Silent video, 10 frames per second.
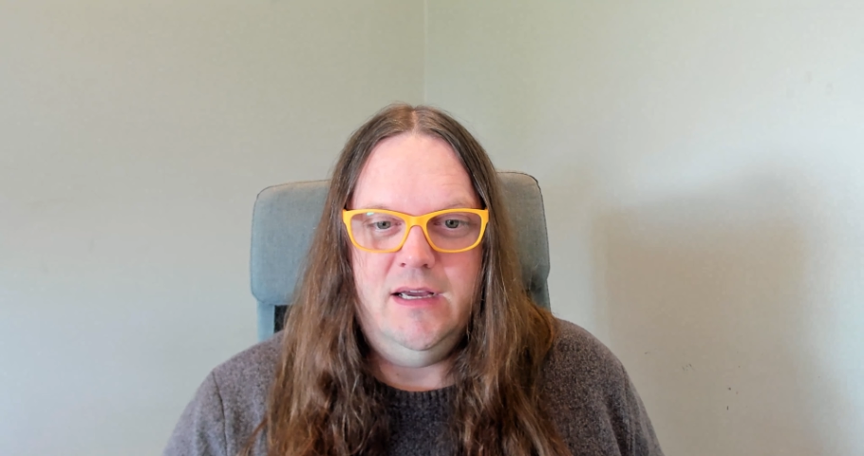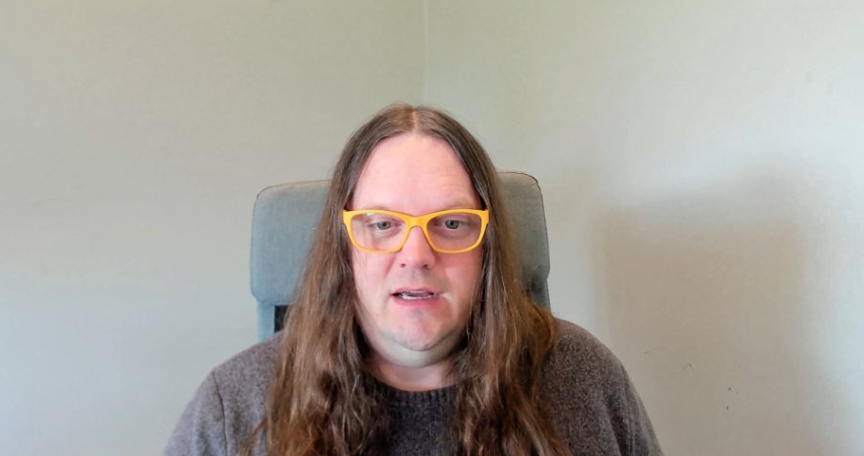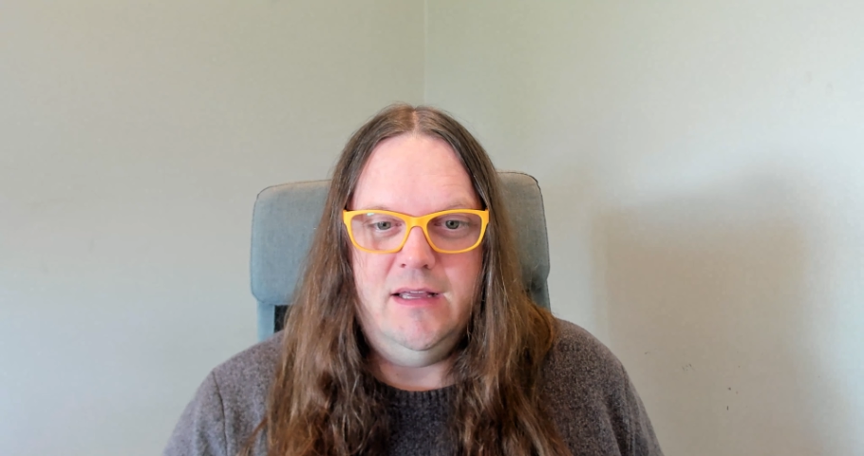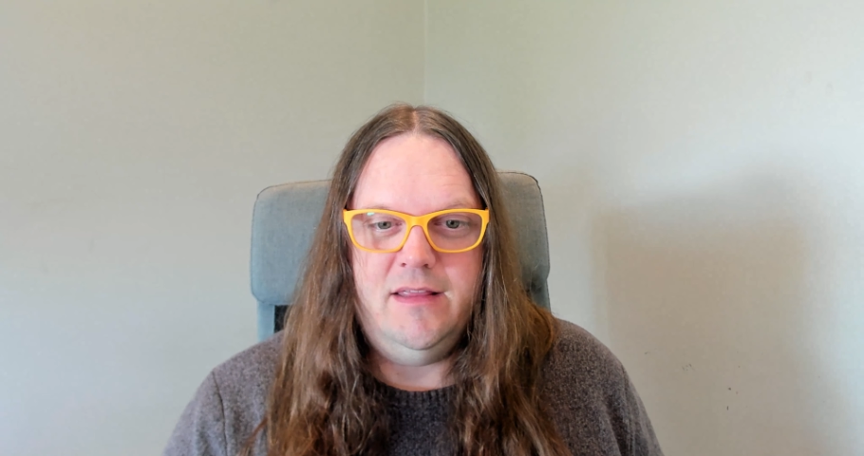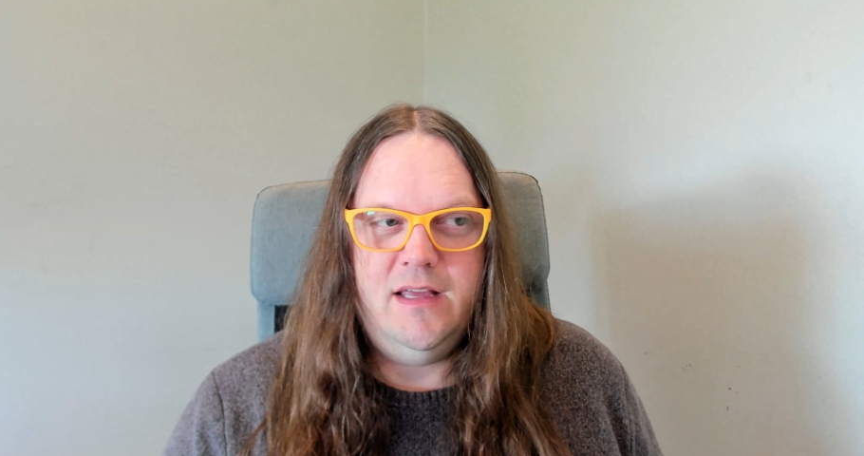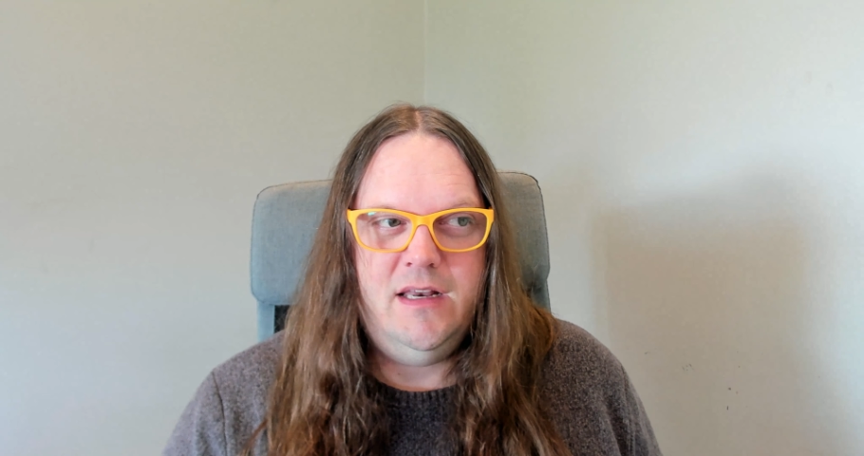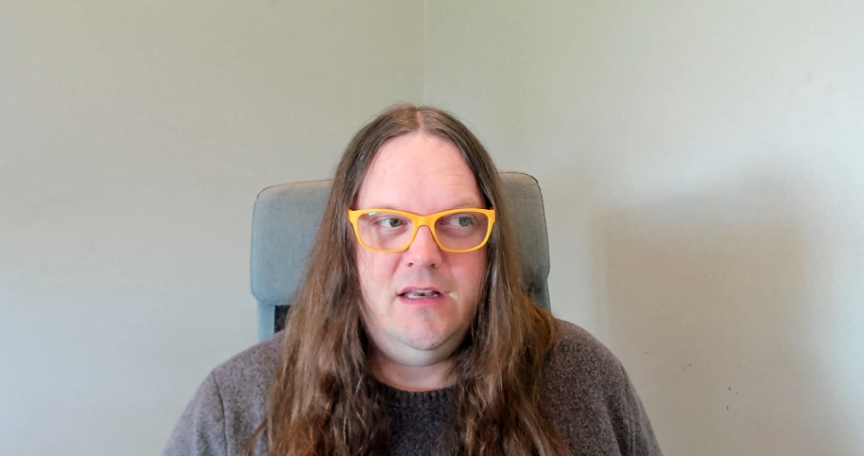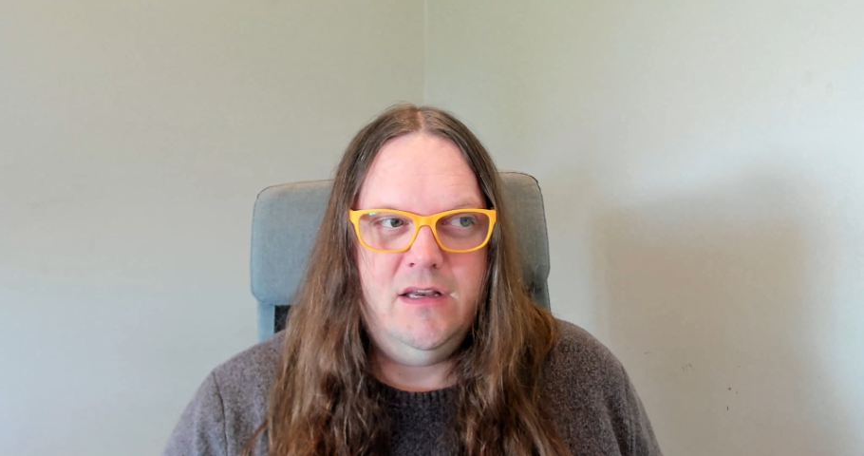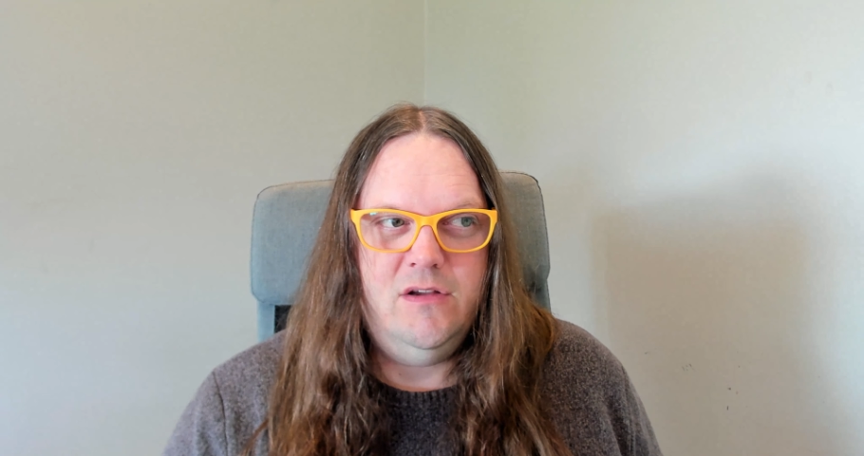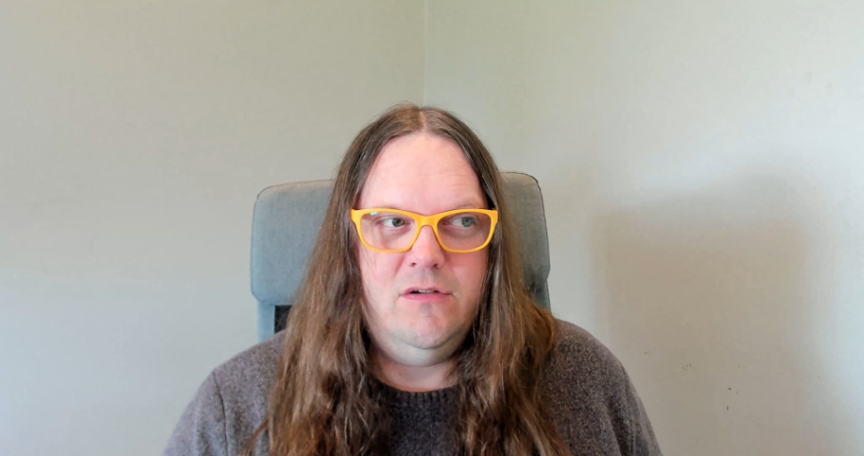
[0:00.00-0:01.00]
then
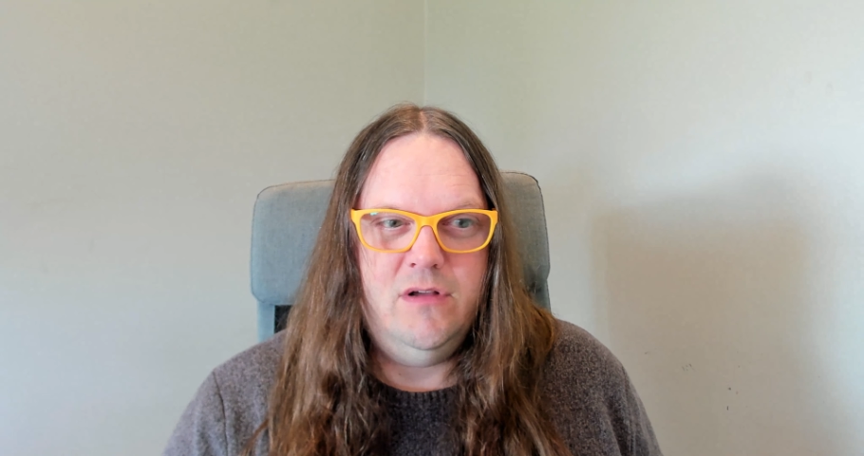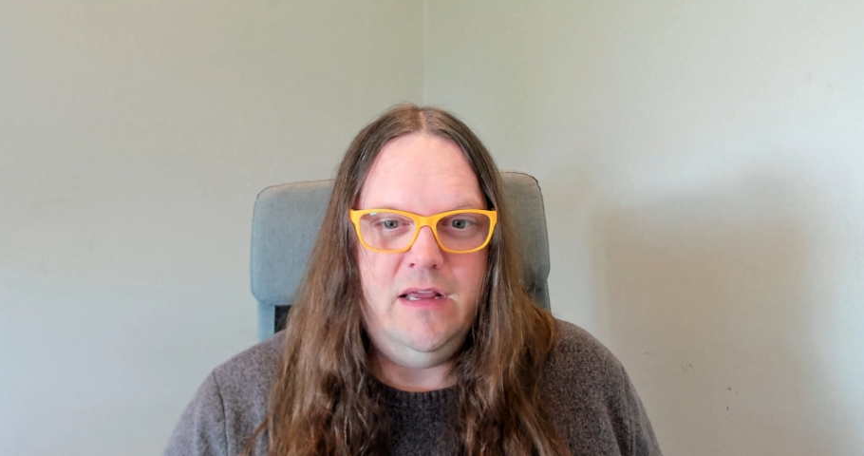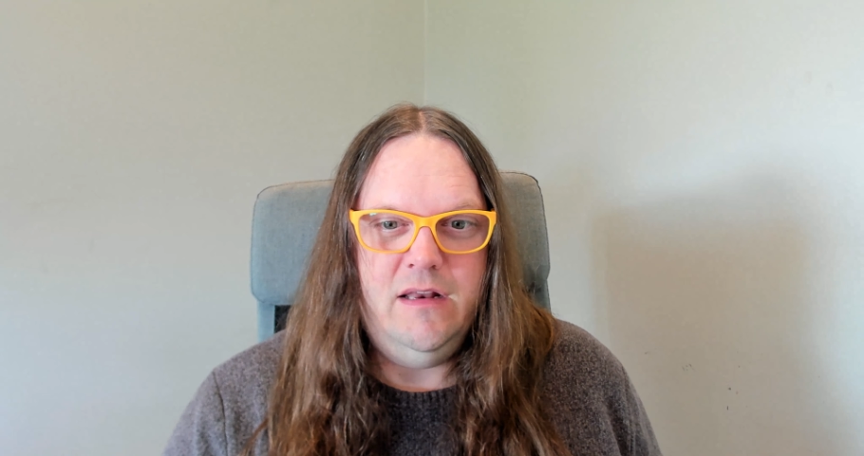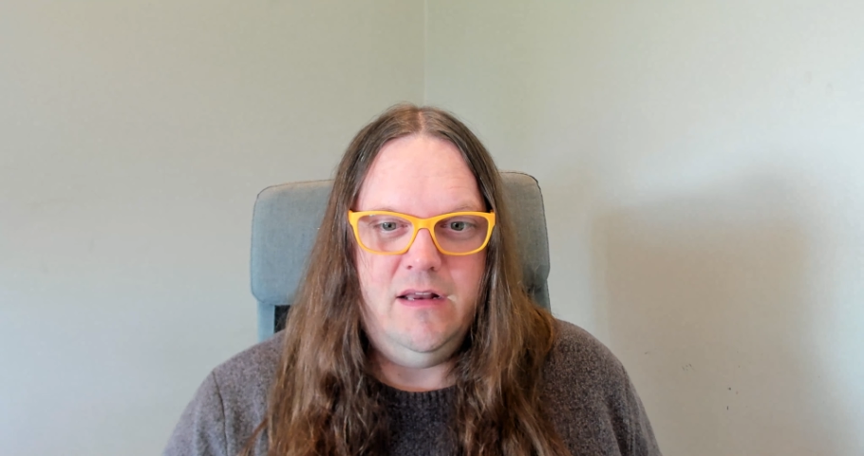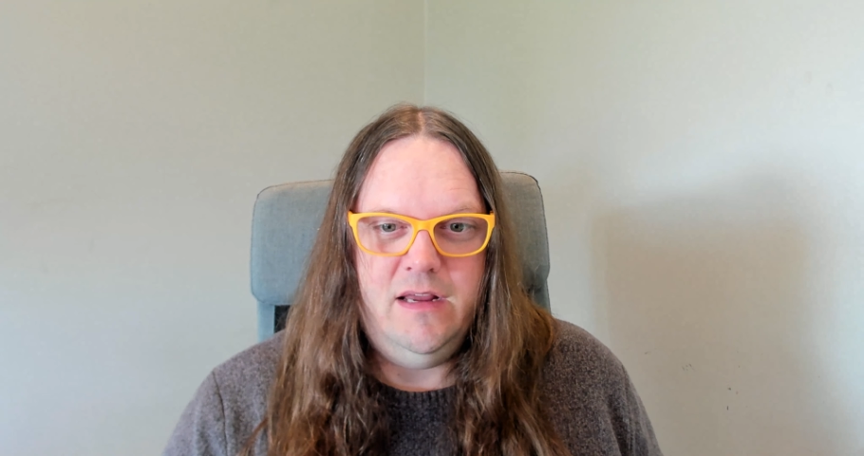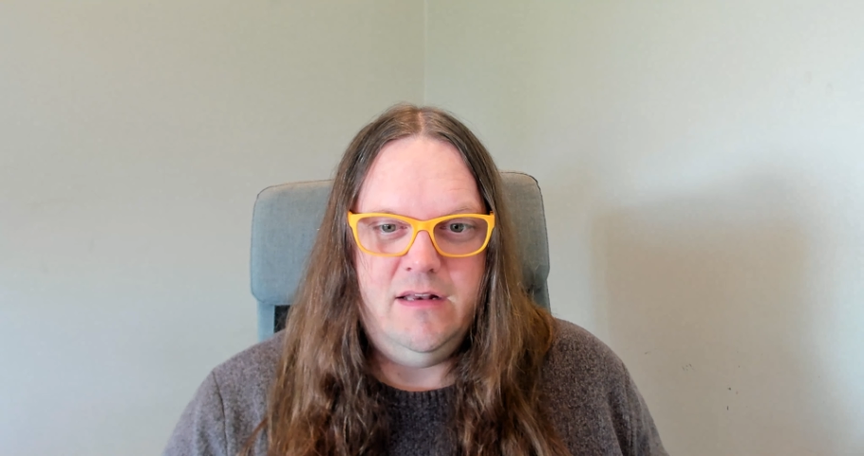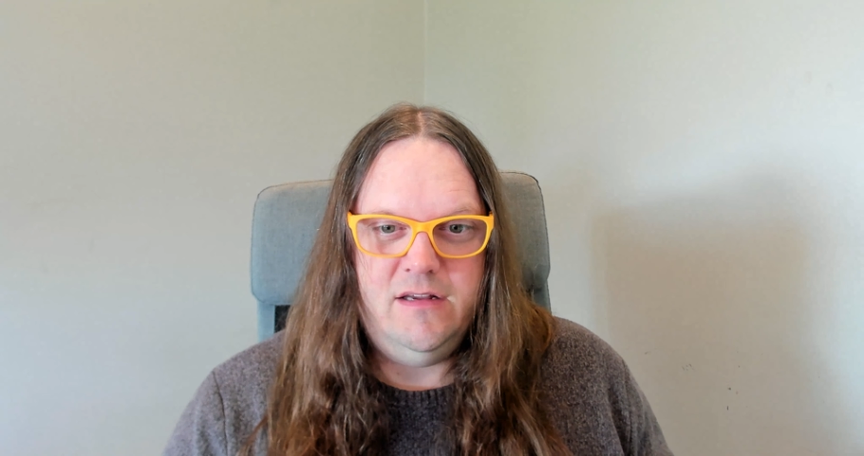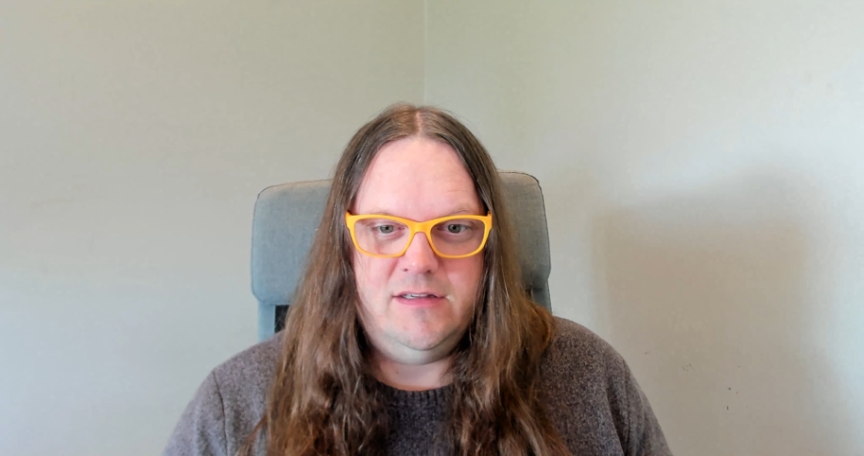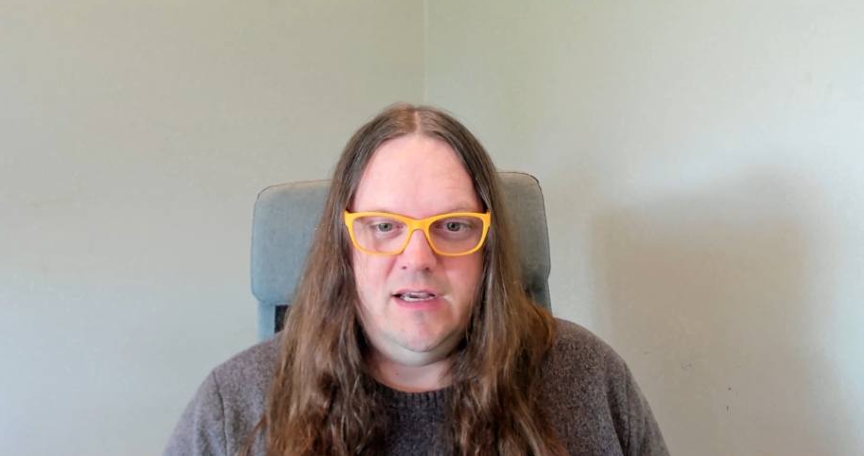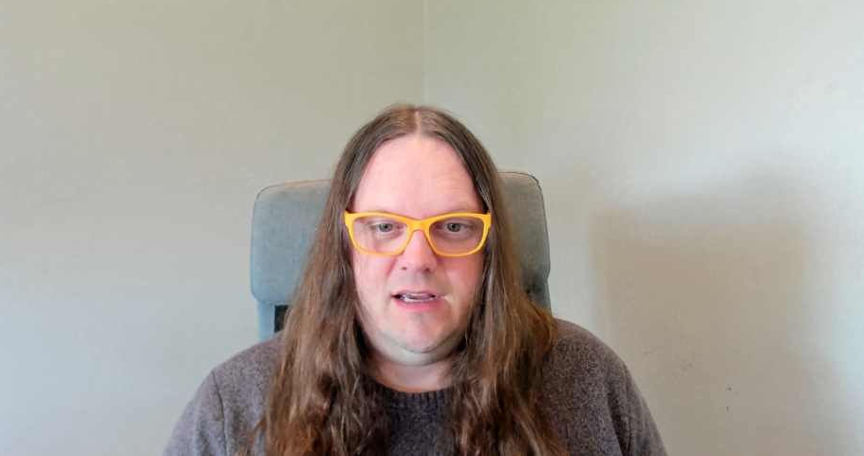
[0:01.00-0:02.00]
in your
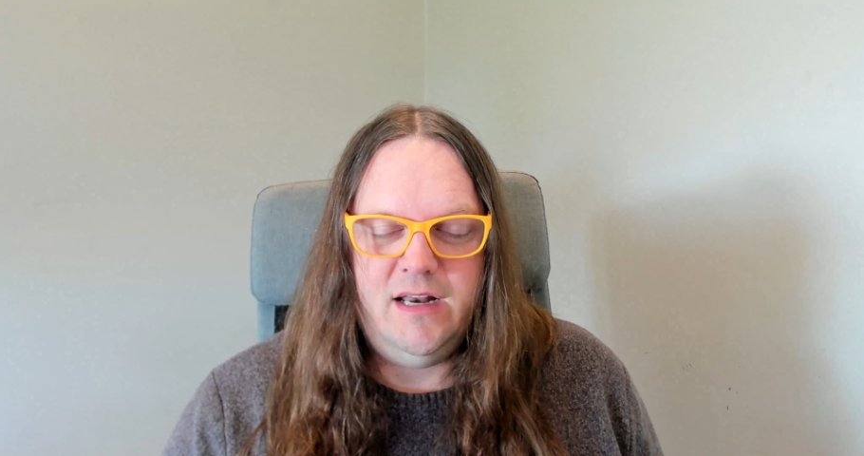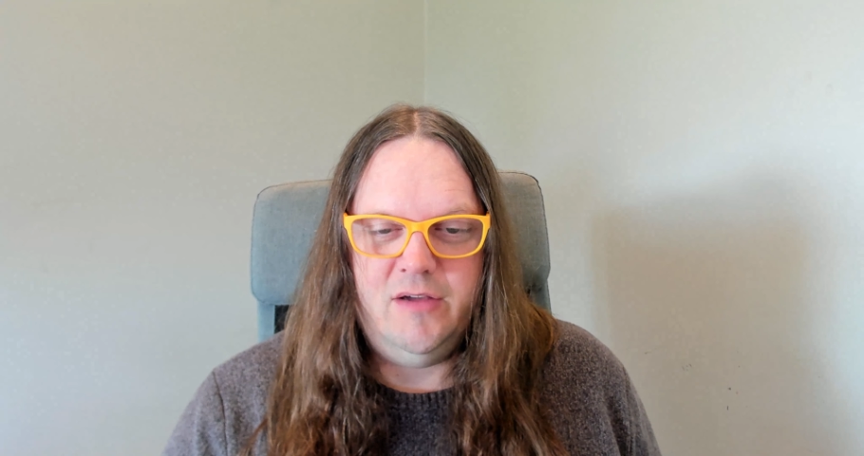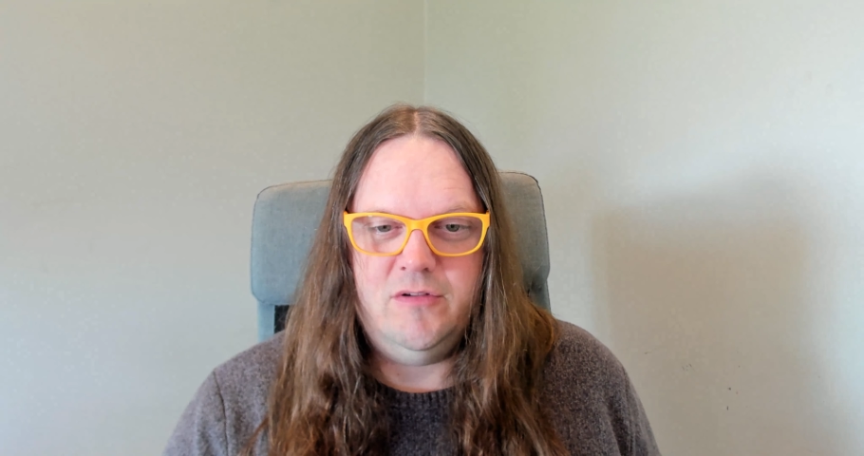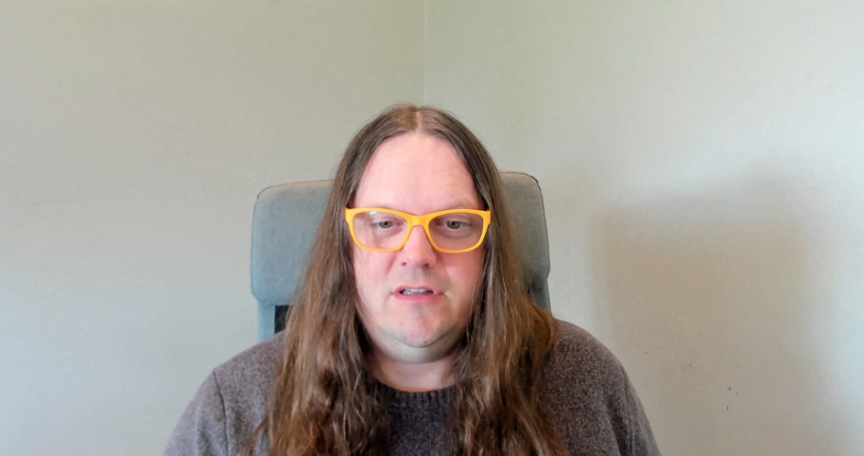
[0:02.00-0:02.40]
second language,